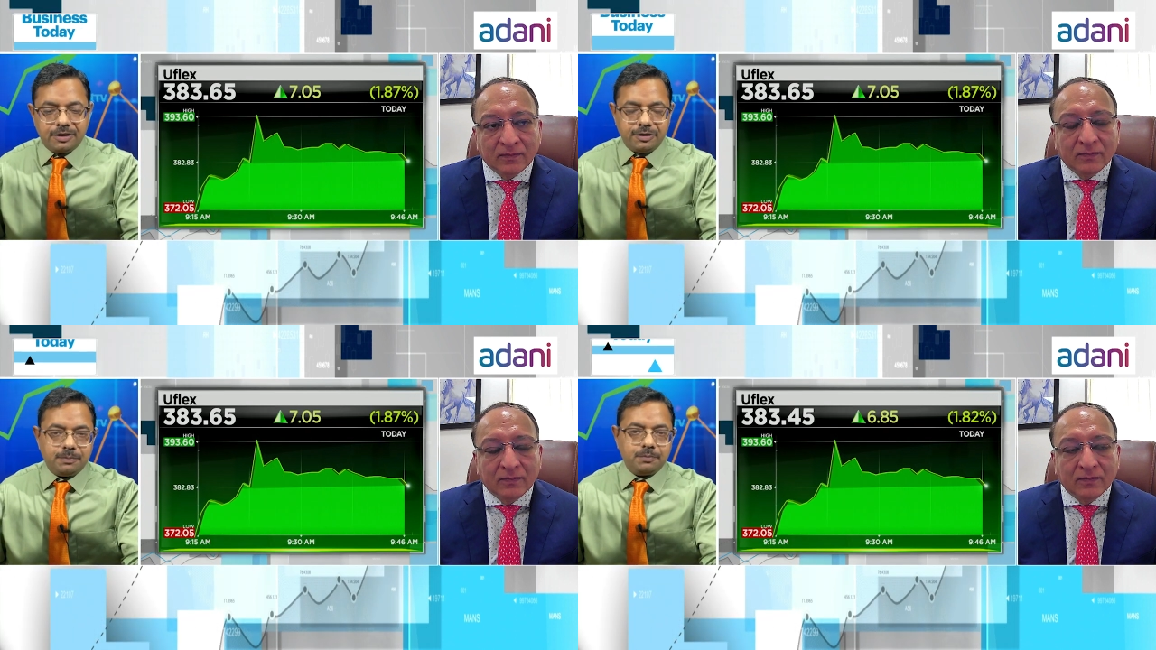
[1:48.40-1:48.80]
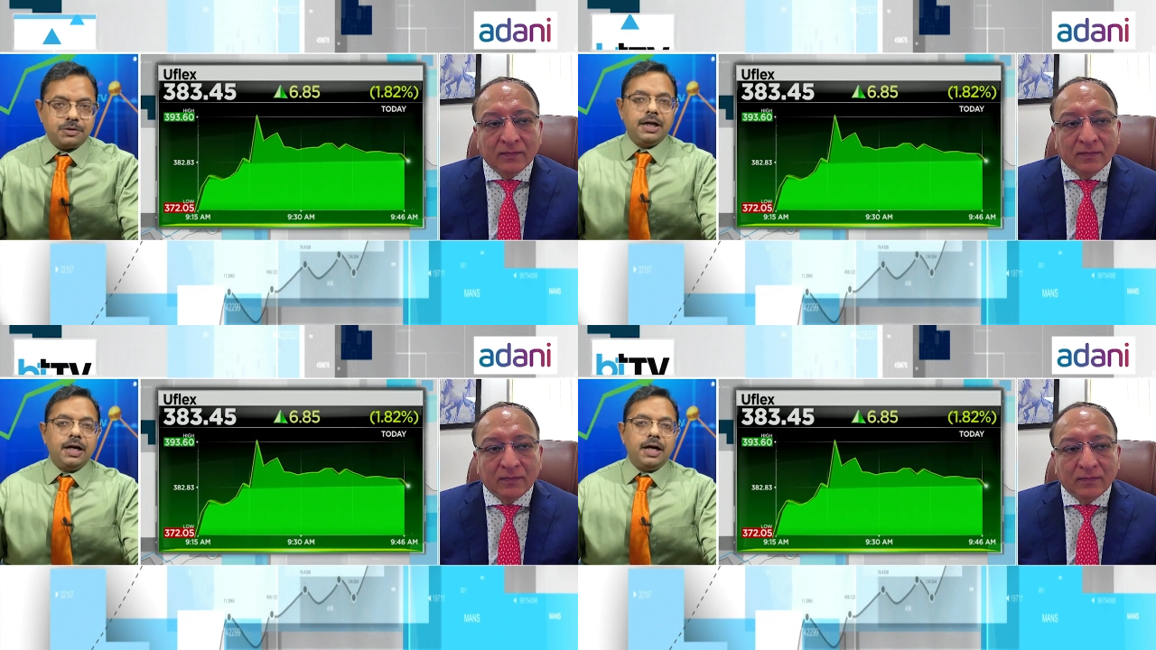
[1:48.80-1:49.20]
Speaker 1: films,
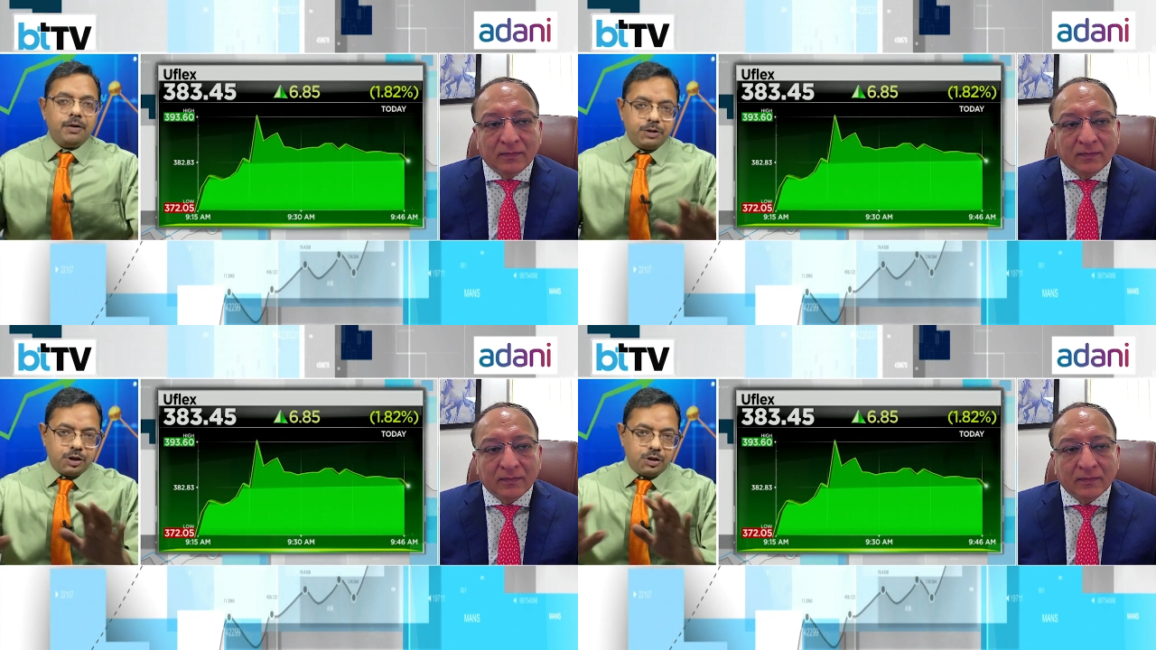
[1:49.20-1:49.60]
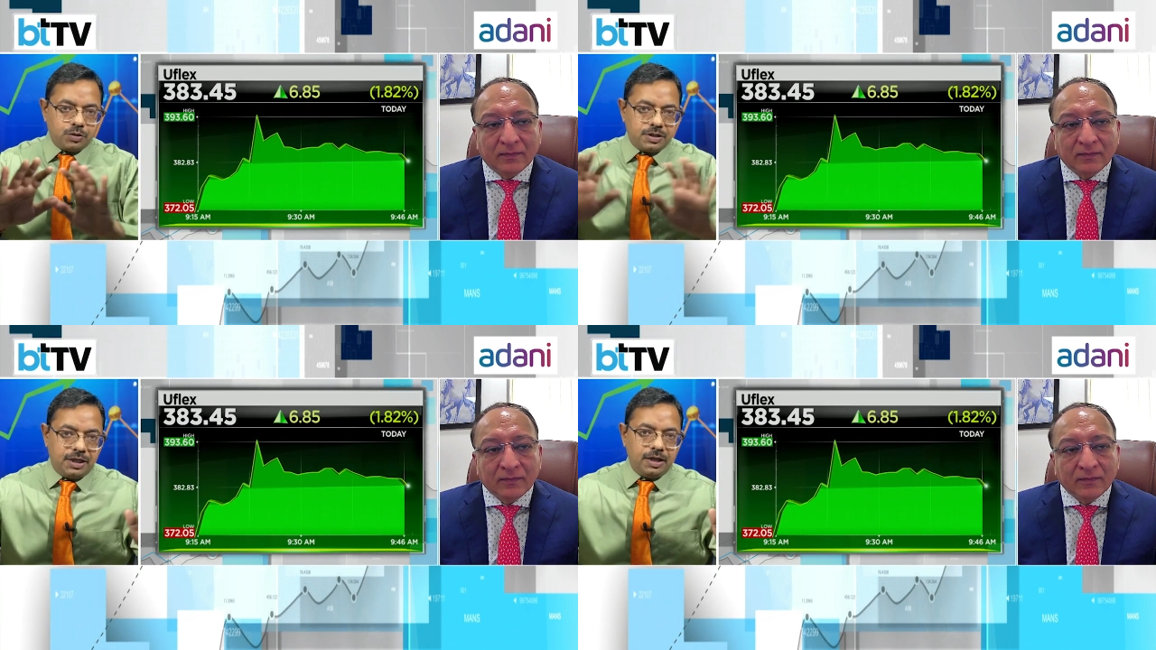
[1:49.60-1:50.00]
uh, which
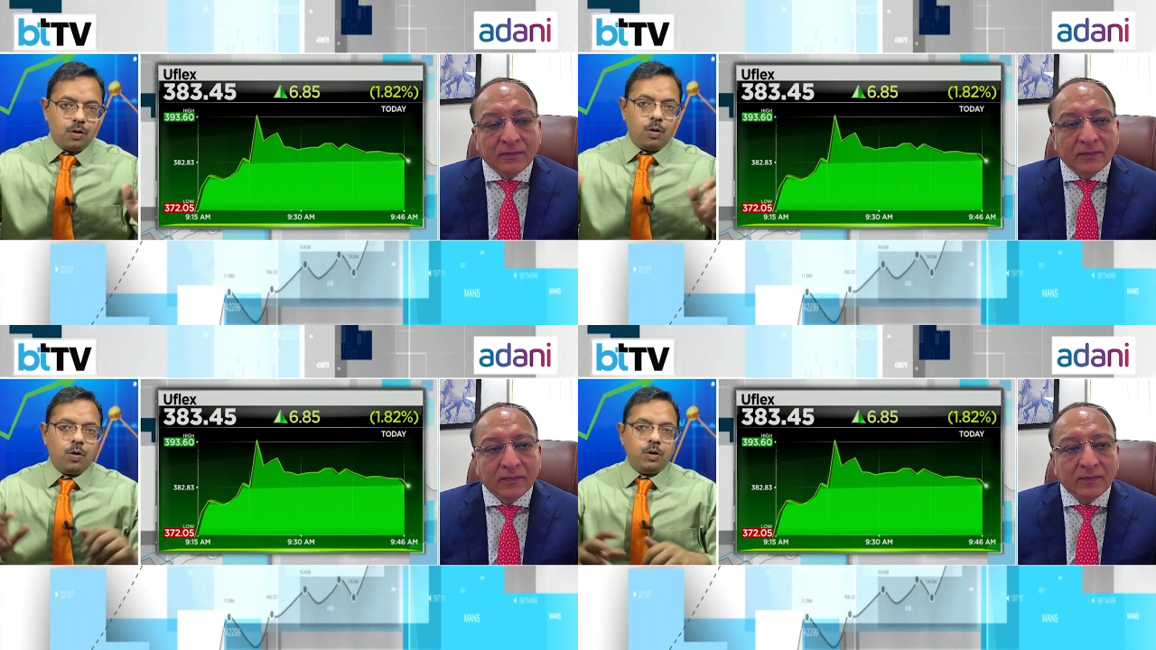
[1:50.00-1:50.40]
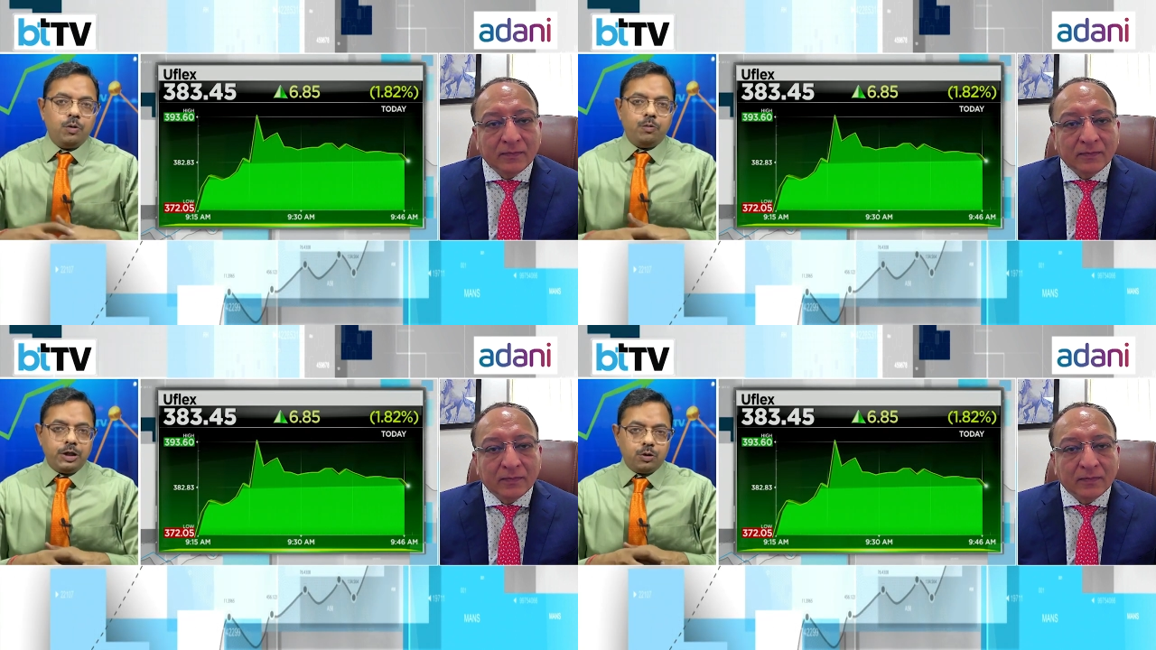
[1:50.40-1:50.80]
you see
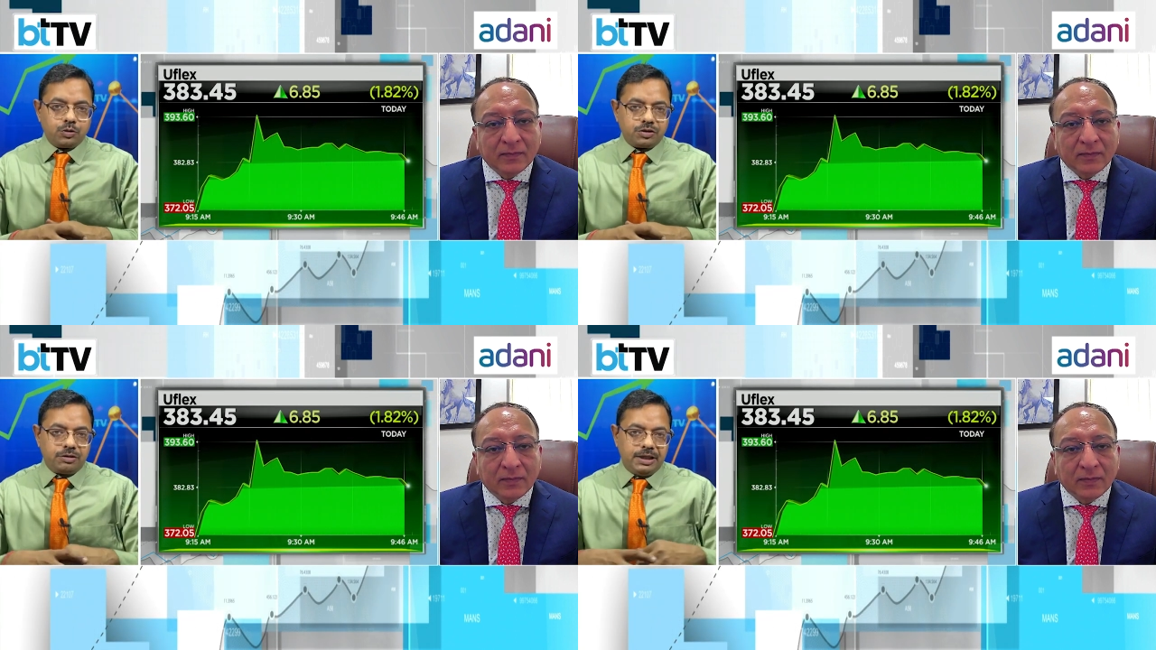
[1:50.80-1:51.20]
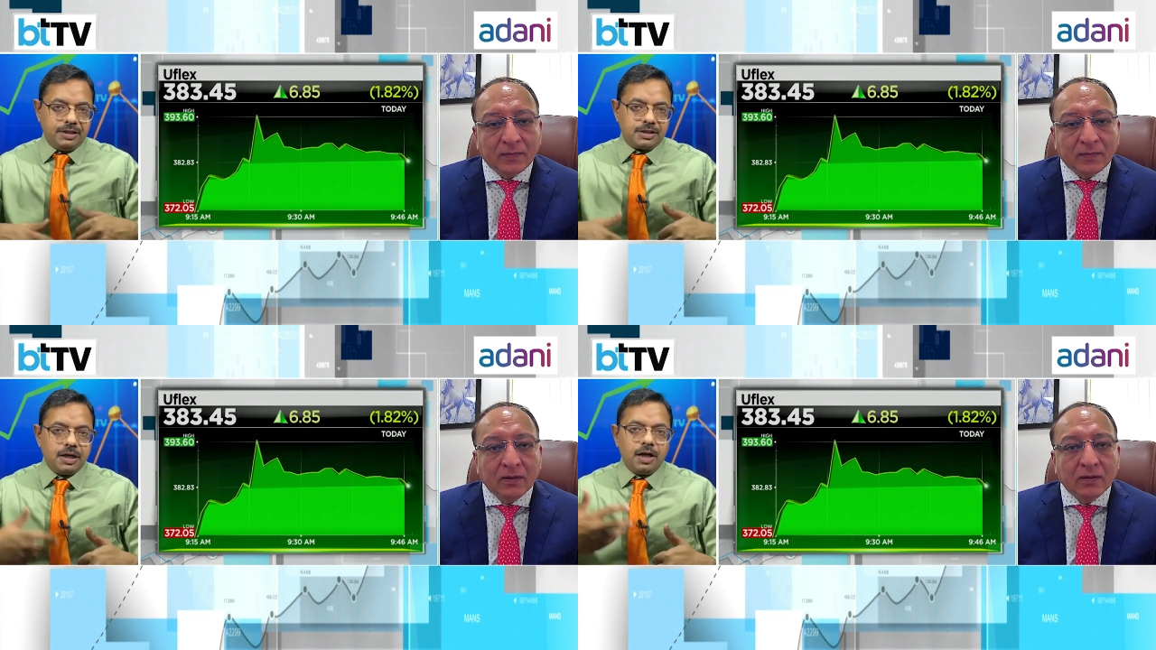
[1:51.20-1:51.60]
on window
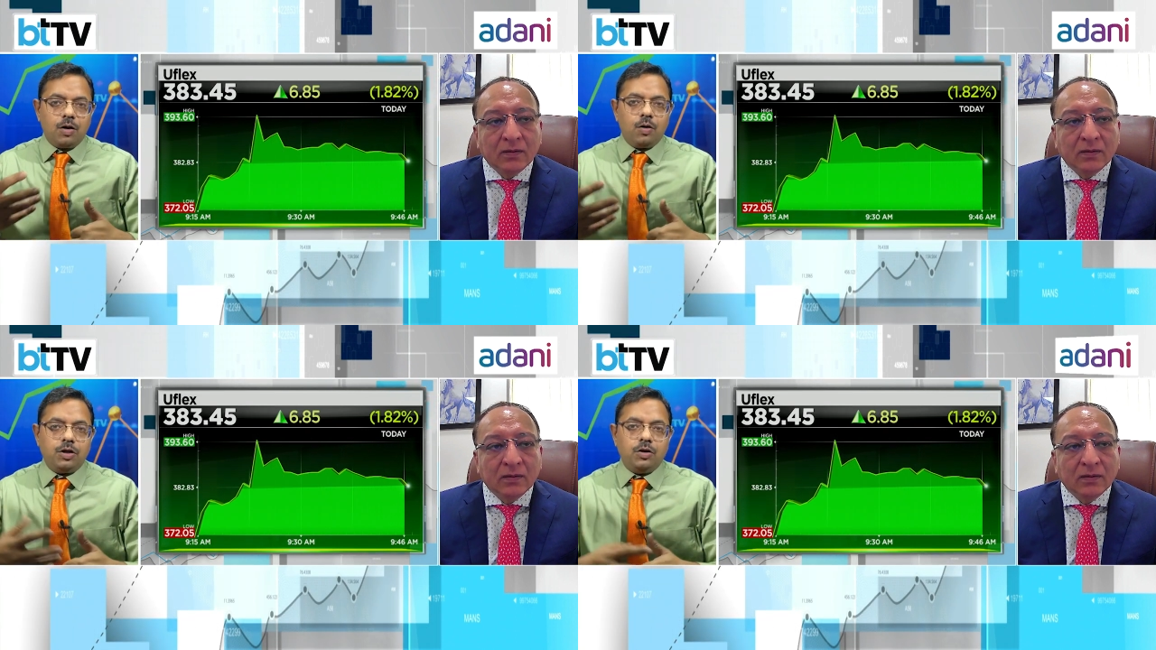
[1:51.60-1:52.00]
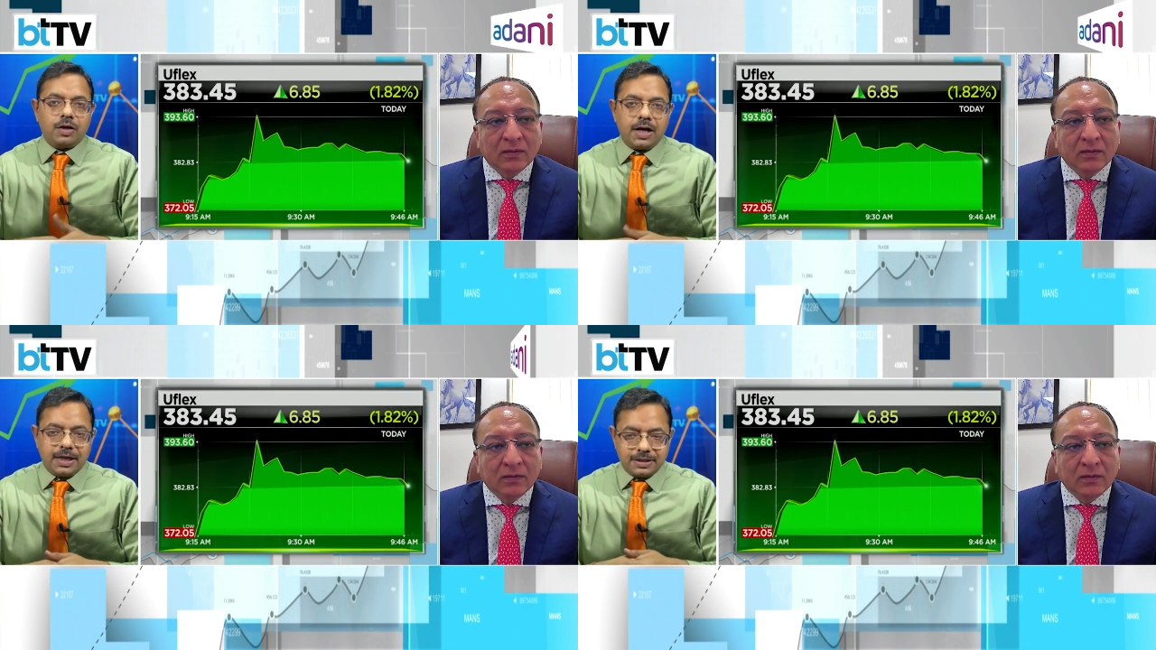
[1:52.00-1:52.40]
screens, on
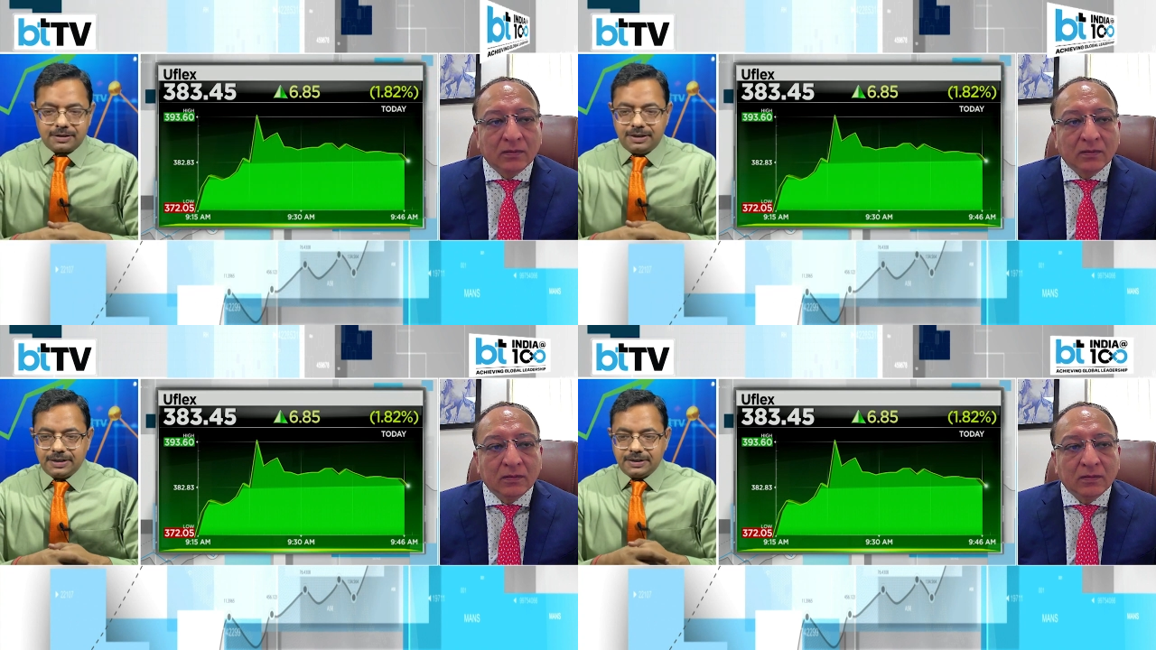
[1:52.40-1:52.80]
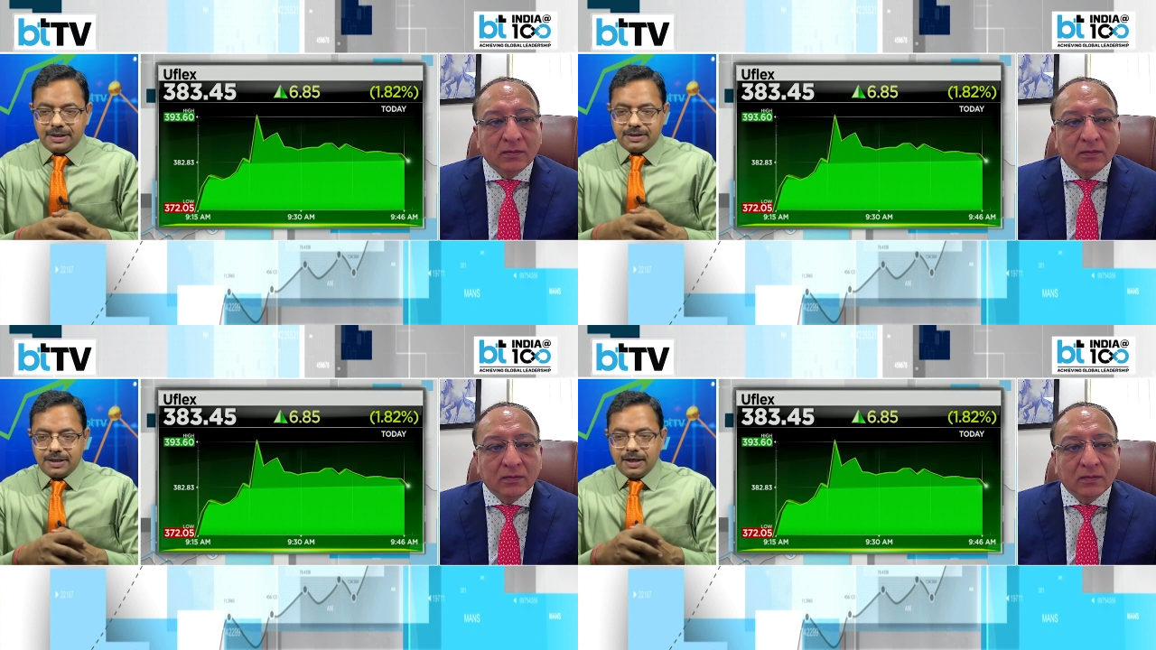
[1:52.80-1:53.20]
your car screens,
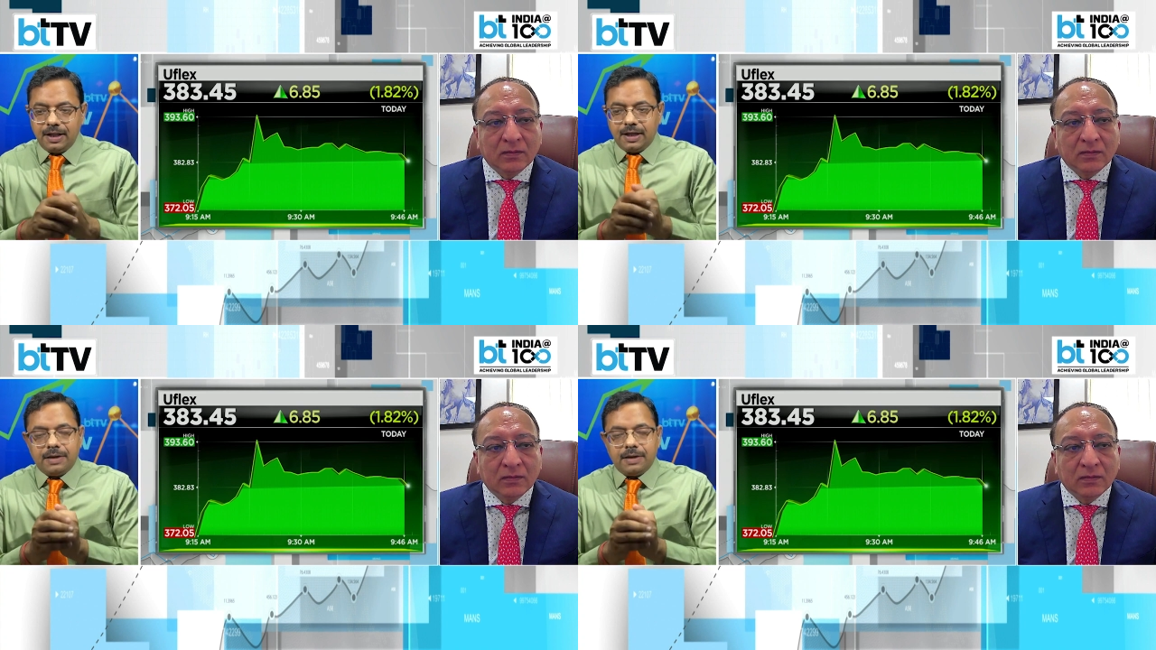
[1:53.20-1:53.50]
et cetera.